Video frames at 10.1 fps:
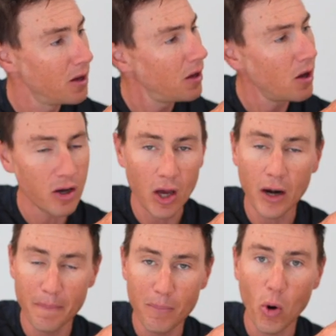oh,
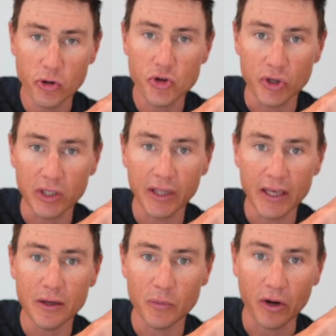kind of
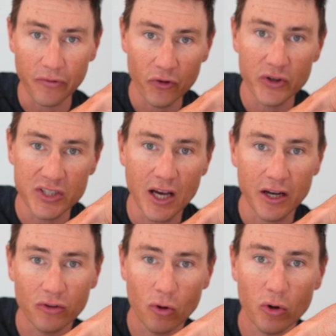moderately when I first
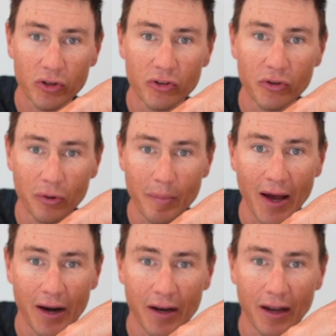started talking to you
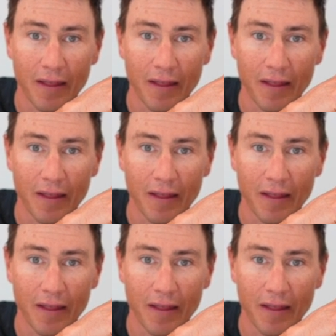about it.